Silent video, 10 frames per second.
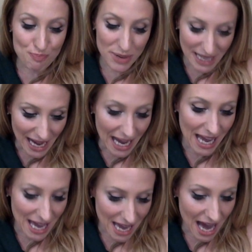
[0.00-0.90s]
But
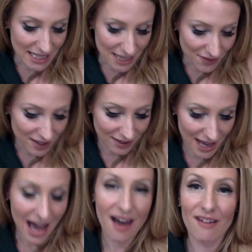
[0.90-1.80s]
I, I definitely
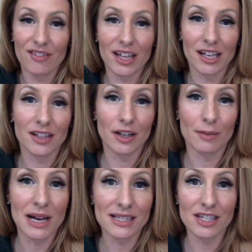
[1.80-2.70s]
have like a clear
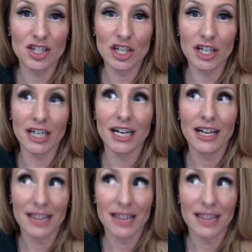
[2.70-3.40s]
message here